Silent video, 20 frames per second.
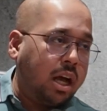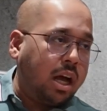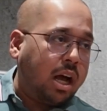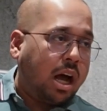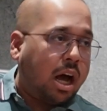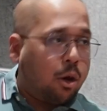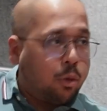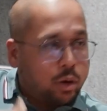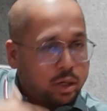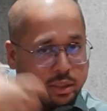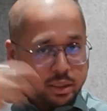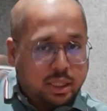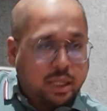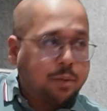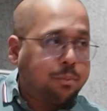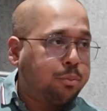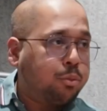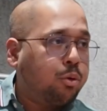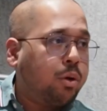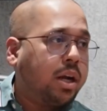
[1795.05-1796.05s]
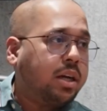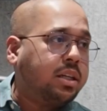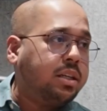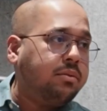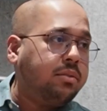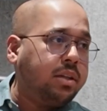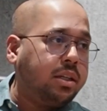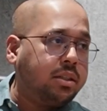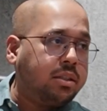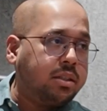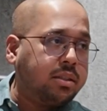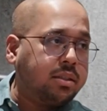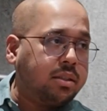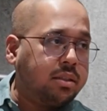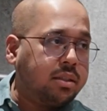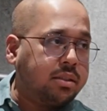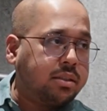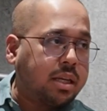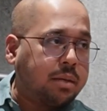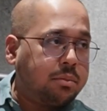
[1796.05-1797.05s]
How are they proactively
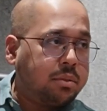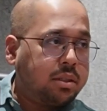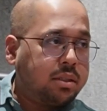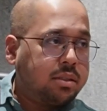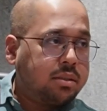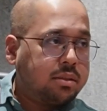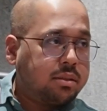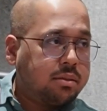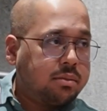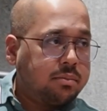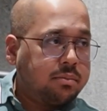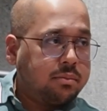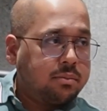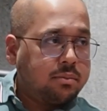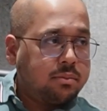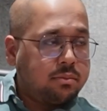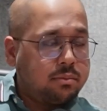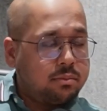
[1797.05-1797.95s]
addressing the cyber risks?